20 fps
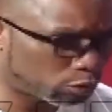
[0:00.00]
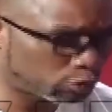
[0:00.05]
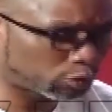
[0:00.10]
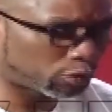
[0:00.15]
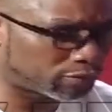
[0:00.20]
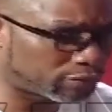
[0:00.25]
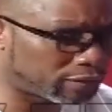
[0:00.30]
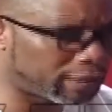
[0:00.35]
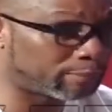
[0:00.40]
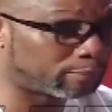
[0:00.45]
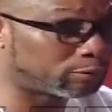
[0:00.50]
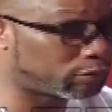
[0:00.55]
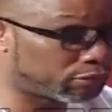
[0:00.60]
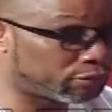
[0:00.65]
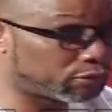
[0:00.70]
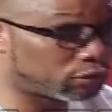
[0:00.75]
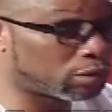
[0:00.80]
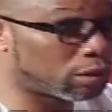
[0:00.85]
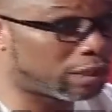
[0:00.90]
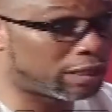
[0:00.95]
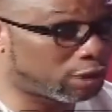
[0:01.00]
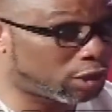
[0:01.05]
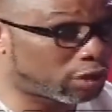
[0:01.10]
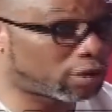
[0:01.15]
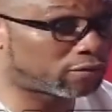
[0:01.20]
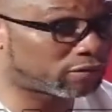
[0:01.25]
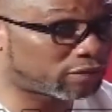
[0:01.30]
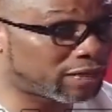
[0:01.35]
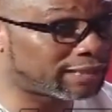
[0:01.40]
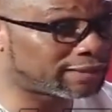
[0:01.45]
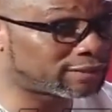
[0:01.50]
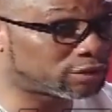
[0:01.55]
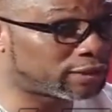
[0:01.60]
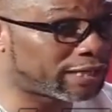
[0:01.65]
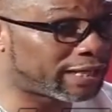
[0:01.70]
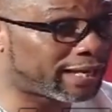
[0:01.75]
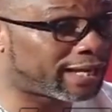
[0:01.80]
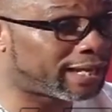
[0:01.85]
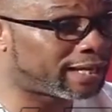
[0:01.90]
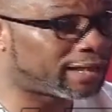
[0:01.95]
most of them, a lot of guys
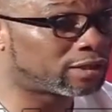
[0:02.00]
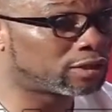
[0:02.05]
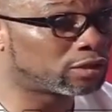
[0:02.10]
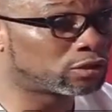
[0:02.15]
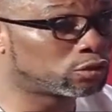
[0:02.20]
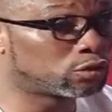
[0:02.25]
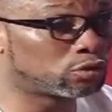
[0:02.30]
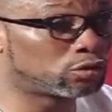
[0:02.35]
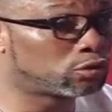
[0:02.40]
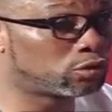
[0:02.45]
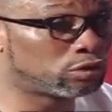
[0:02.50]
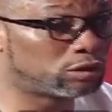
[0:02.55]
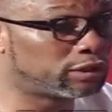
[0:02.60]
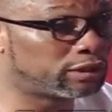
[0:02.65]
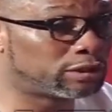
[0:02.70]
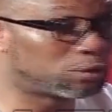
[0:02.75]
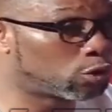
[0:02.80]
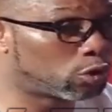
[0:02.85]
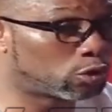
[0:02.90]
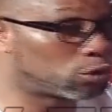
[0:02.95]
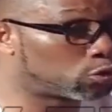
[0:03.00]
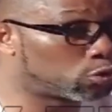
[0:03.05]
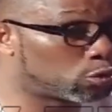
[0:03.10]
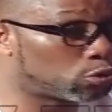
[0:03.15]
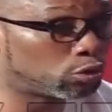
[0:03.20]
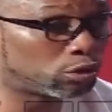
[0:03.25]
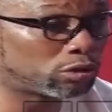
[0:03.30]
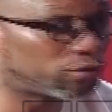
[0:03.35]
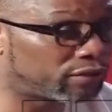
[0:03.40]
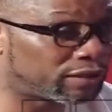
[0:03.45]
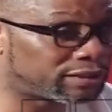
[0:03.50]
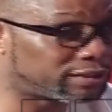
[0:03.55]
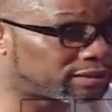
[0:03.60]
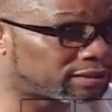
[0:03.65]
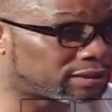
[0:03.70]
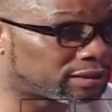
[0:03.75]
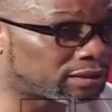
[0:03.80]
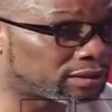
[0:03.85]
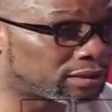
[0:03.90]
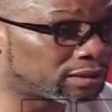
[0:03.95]
there didn't go to
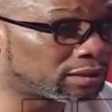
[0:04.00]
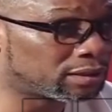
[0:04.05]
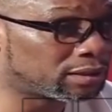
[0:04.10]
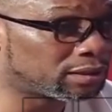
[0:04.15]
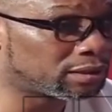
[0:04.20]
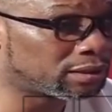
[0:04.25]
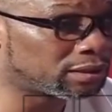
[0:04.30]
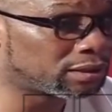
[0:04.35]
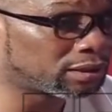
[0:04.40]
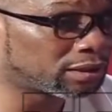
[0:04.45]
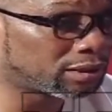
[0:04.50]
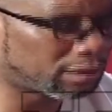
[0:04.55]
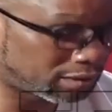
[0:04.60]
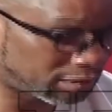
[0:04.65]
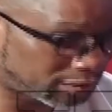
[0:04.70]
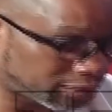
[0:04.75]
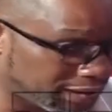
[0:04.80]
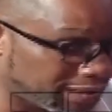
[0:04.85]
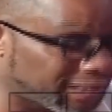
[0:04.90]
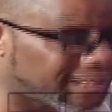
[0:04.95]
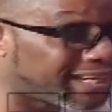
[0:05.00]
university. They